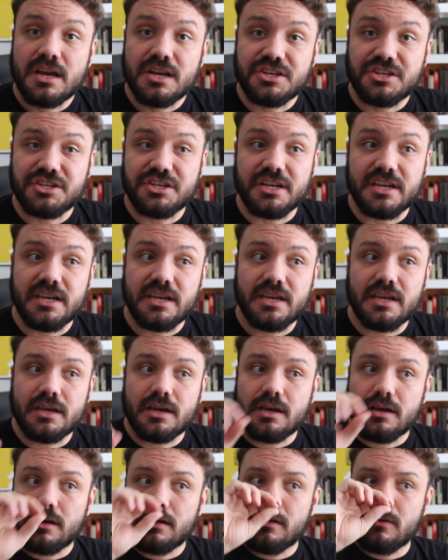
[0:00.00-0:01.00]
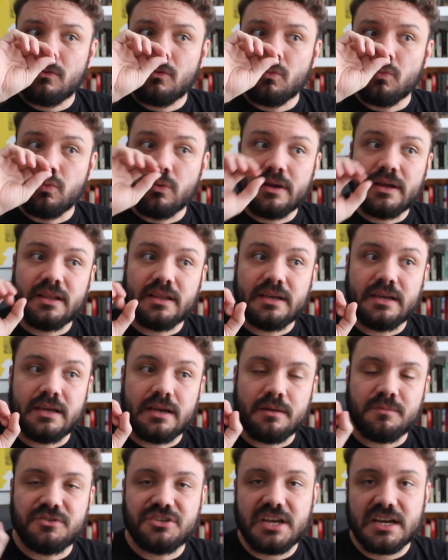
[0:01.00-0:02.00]
she really
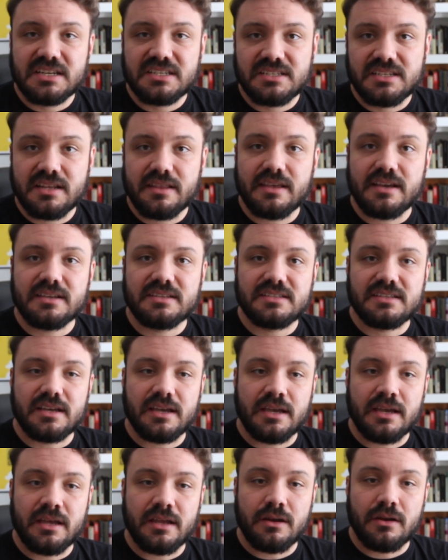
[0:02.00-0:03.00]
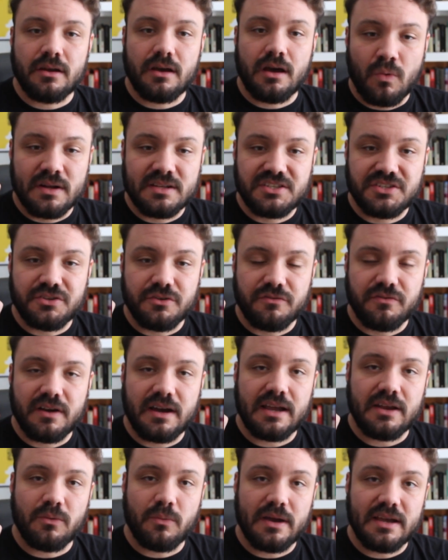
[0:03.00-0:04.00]
objects to this and wants to
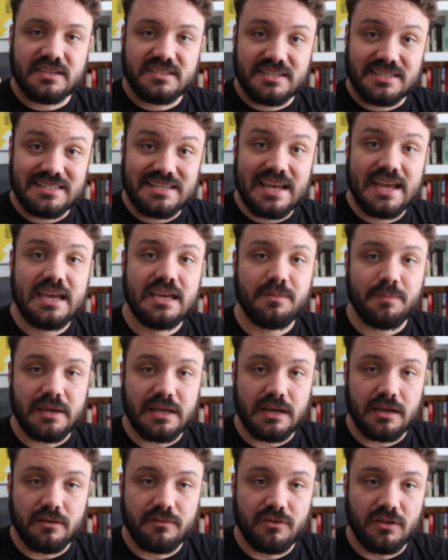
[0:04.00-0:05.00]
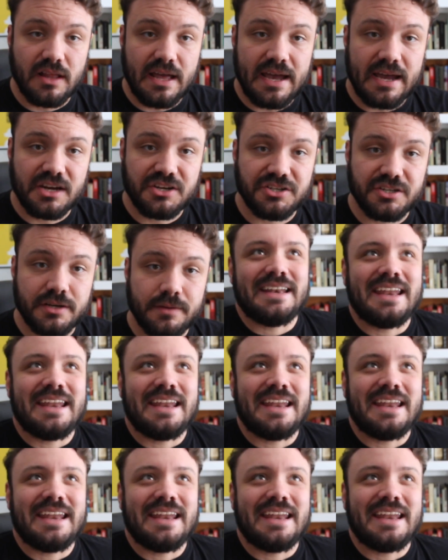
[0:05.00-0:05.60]
find ways to take meaningful action.